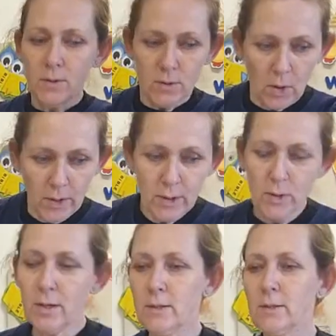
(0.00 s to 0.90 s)
Starting at
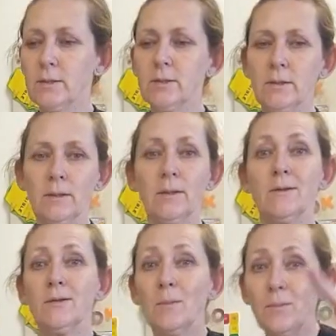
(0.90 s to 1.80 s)
Genesis.
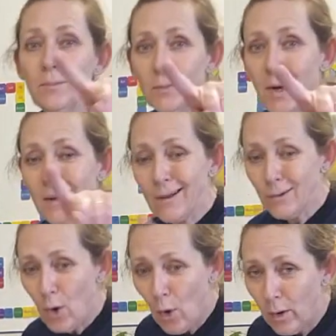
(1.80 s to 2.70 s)

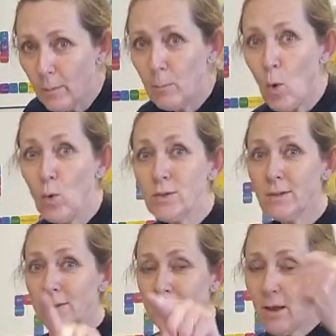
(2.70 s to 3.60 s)
Druk, pause,
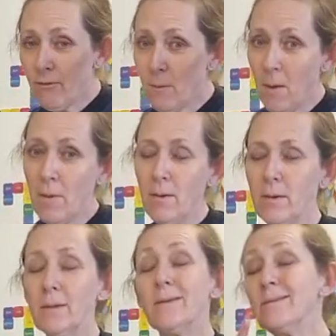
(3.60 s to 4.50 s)
say for
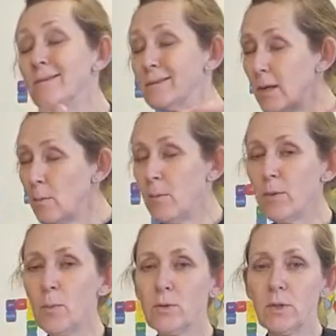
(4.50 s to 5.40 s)
Mama. Tell Mom
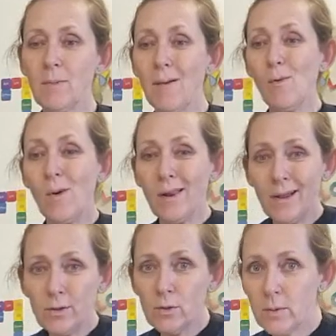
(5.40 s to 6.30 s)
the books of the Bible while
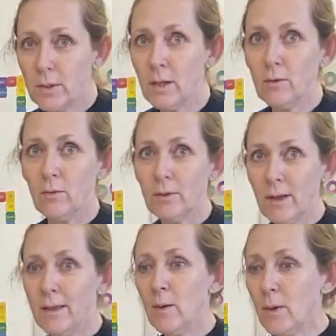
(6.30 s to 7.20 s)
I do it with Eleanor.
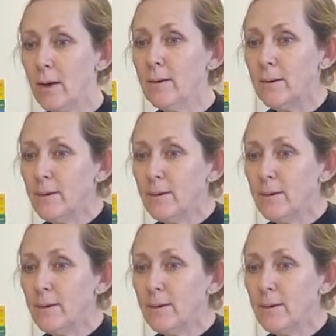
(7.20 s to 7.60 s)
Okay, here we go.